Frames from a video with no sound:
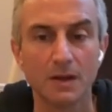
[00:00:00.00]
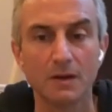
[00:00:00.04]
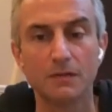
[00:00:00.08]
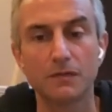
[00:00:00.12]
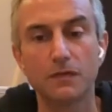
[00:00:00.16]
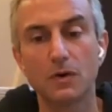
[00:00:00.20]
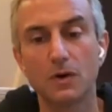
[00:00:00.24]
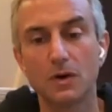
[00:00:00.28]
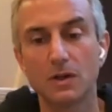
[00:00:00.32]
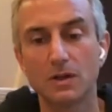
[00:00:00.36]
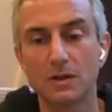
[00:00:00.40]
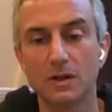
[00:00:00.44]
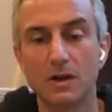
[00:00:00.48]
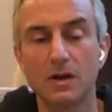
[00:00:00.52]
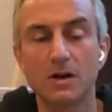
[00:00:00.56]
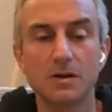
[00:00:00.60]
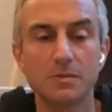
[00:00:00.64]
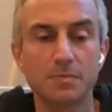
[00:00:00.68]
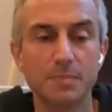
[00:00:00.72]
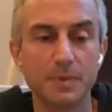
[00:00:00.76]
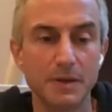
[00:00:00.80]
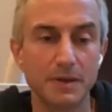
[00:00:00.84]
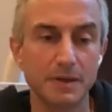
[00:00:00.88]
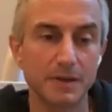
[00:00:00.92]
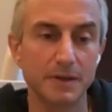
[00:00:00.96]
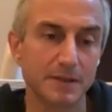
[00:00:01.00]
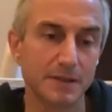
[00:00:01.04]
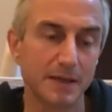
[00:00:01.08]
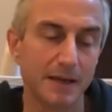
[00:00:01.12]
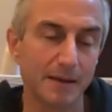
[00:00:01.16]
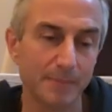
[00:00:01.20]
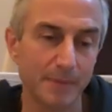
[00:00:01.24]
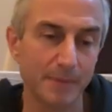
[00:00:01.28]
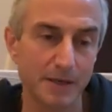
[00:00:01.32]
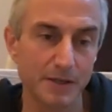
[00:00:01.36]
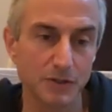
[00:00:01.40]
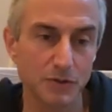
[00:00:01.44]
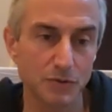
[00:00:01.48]
For a long period of
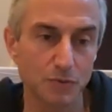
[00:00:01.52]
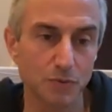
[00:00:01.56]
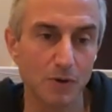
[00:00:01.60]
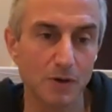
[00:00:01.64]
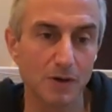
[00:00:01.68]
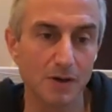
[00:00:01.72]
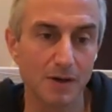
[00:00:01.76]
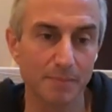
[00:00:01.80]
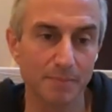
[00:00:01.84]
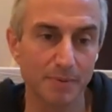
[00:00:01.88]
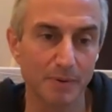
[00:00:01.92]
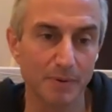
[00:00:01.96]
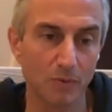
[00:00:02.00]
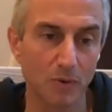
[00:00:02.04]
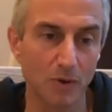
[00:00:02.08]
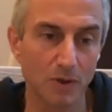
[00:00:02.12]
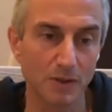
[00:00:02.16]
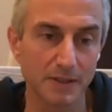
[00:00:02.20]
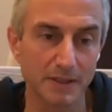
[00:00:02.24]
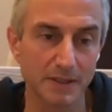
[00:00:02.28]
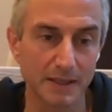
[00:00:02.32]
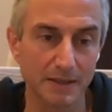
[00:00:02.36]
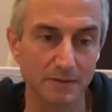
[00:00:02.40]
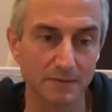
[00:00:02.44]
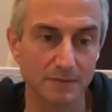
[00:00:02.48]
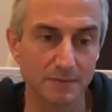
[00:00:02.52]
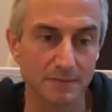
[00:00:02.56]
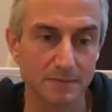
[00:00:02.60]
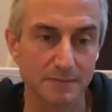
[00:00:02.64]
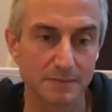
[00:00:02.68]
time, I just woke up and worked out.